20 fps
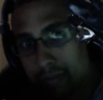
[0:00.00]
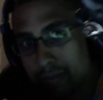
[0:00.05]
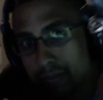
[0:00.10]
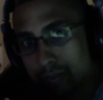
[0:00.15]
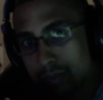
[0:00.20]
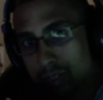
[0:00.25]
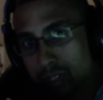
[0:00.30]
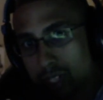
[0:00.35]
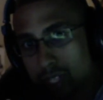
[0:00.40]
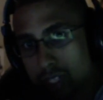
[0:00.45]

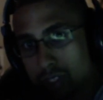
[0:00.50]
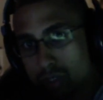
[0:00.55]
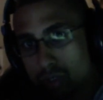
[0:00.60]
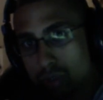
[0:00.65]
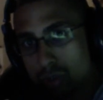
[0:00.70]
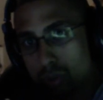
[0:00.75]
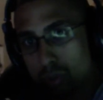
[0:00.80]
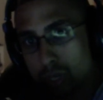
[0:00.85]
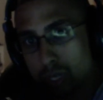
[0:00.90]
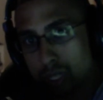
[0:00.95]
It's got
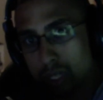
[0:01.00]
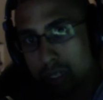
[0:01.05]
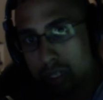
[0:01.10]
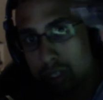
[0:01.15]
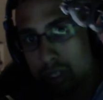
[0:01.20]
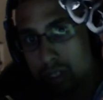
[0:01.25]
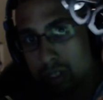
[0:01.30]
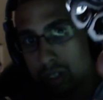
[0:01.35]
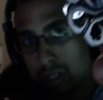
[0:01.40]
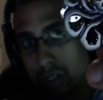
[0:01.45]
two uh,
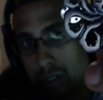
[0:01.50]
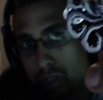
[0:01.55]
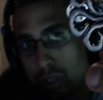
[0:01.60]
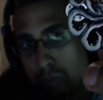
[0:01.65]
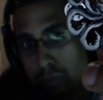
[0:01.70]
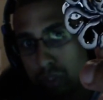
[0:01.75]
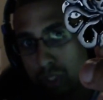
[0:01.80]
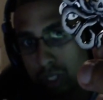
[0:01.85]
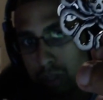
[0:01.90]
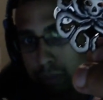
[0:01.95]

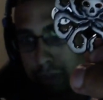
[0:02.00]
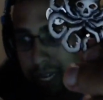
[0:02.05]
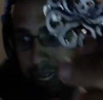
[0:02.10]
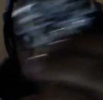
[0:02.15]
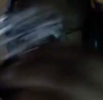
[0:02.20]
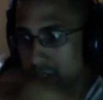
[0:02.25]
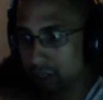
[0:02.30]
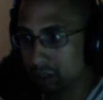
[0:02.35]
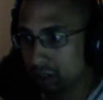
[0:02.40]
clips on the back,